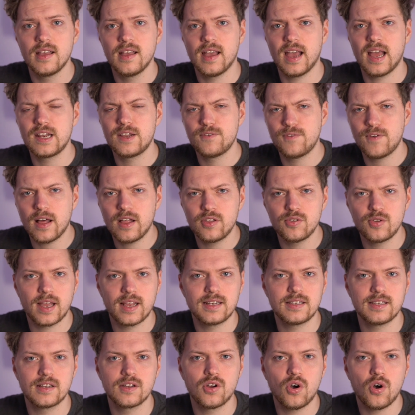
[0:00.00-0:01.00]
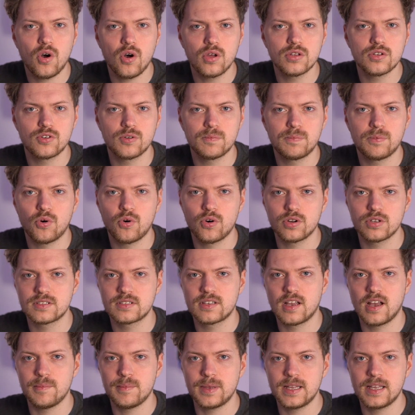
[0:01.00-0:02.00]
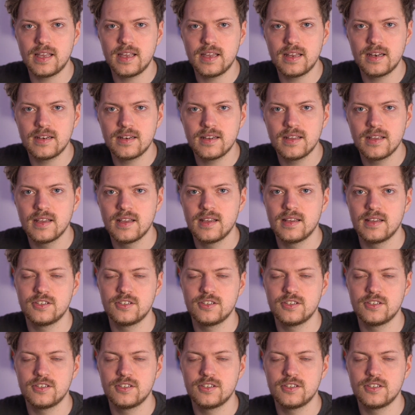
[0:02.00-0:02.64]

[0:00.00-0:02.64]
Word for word: and evaluating all the reports coming in,